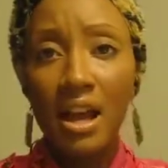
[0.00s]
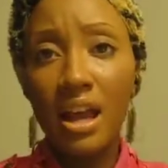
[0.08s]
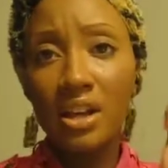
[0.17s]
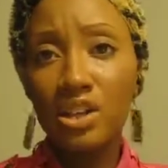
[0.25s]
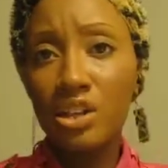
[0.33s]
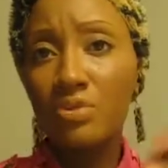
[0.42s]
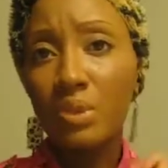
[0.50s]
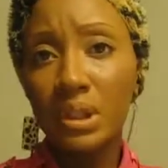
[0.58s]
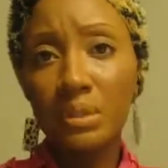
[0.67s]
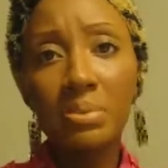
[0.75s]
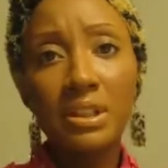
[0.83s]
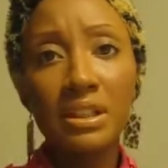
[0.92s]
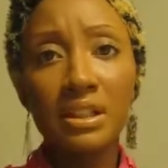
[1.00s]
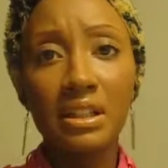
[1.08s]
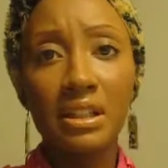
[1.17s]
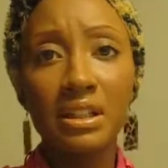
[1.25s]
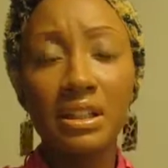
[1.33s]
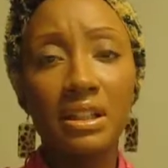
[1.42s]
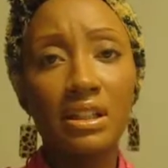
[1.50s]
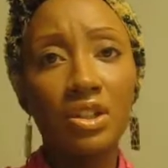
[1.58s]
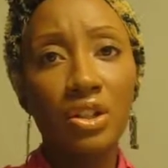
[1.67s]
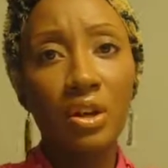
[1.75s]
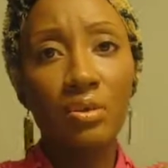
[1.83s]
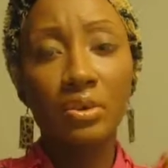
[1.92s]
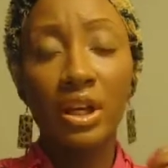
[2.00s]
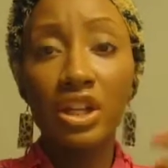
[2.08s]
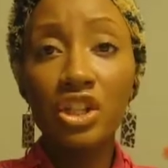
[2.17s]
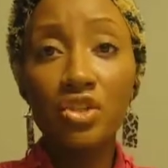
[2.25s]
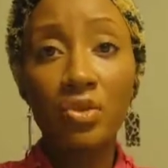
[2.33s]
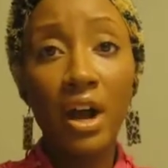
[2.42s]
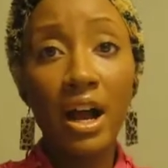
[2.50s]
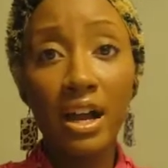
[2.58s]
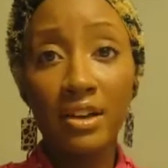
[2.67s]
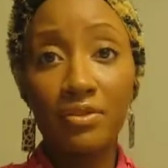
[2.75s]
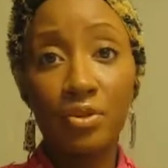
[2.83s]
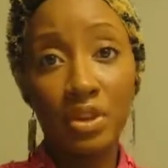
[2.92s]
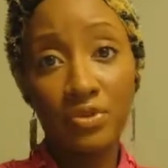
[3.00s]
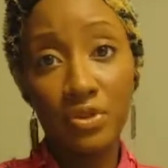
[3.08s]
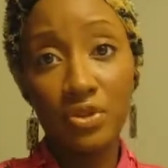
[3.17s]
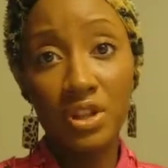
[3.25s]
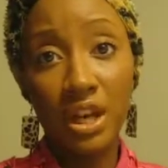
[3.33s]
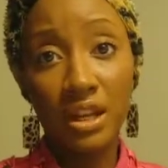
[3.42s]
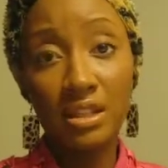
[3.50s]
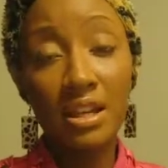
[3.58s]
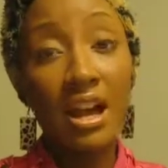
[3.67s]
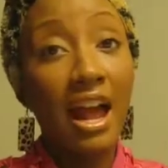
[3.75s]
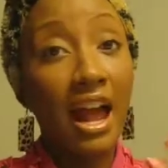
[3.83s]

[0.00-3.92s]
and just really blending it, and let it dry for a few seconds.